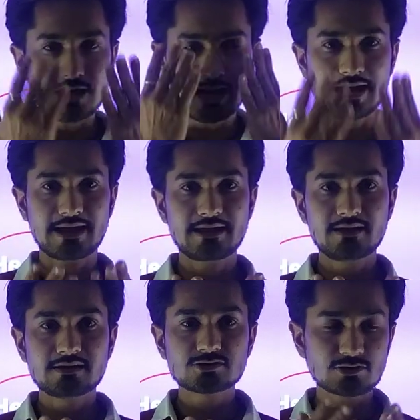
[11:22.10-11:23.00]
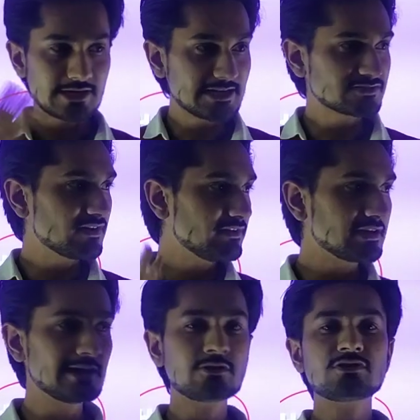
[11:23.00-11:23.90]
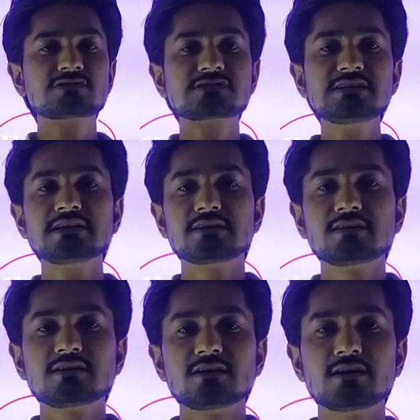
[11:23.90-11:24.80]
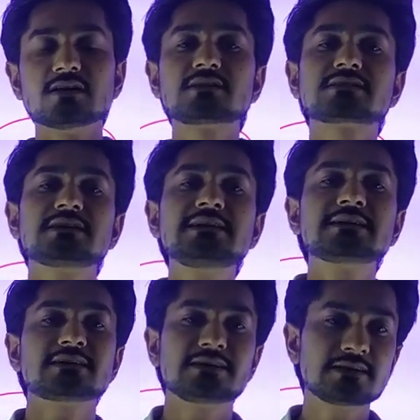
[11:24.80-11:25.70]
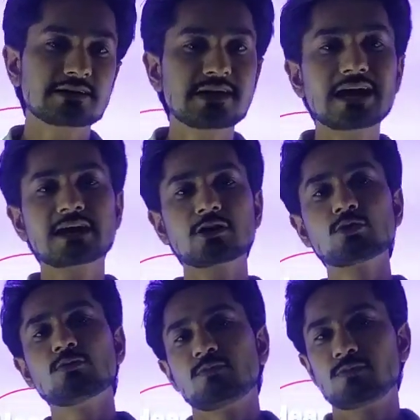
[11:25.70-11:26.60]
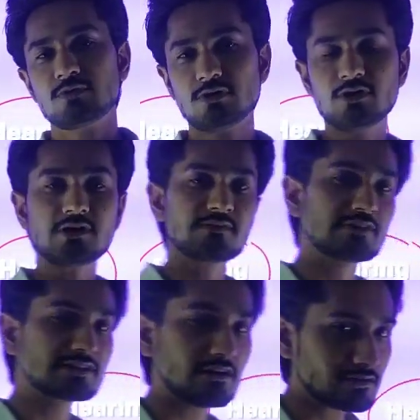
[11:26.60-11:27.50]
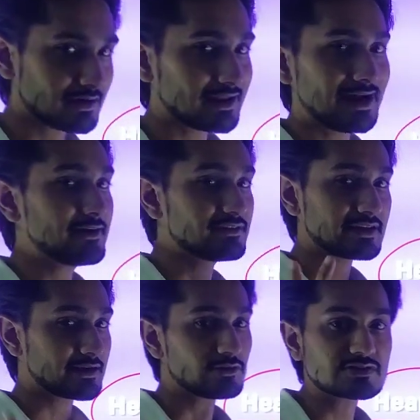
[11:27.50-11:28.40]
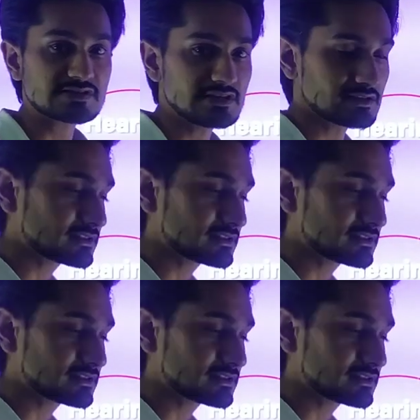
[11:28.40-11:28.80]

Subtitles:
eye. So that's why we cannot see a thing in a dark room, or without a light we cannot see a